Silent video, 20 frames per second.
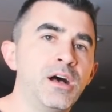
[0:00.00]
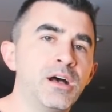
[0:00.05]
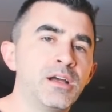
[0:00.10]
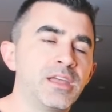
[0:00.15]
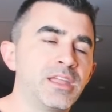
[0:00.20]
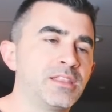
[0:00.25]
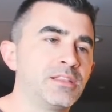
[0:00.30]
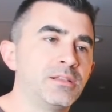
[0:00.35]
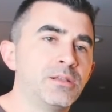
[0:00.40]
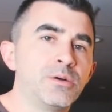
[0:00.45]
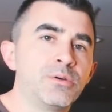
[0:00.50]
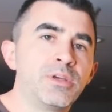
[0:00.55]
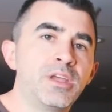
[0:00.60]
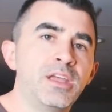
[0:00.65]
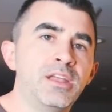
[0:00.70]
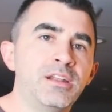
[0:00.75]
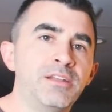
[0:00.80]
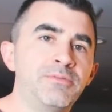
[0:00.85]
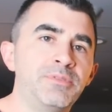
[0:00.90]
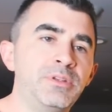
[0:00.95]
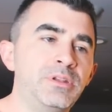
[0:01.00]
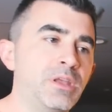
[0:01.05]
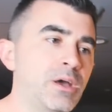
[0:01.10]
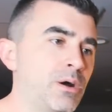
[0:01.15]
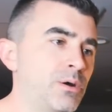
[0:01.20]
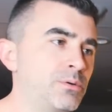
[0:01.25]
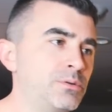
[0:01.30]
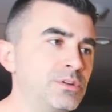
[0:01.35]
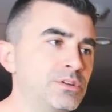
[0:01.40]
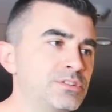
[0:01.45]
get the locate, and if you
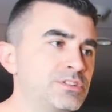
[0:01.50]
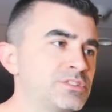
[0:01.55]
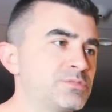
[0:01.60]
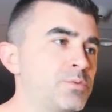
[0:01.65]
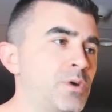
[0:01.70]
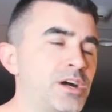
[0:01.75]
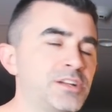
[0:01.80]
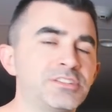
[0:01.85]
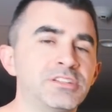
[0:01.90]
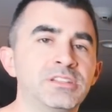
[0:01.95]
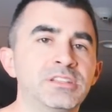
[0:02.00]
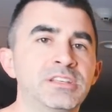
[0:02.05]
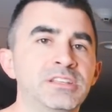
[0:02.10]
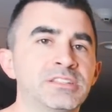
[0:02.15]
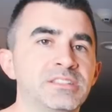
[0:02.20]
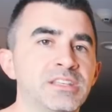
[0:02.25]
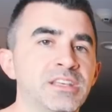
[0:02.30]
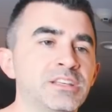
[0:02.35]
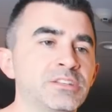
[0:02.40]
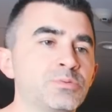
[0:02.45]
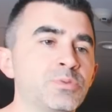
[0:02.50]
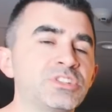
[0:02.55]
don't, you're just watching these things,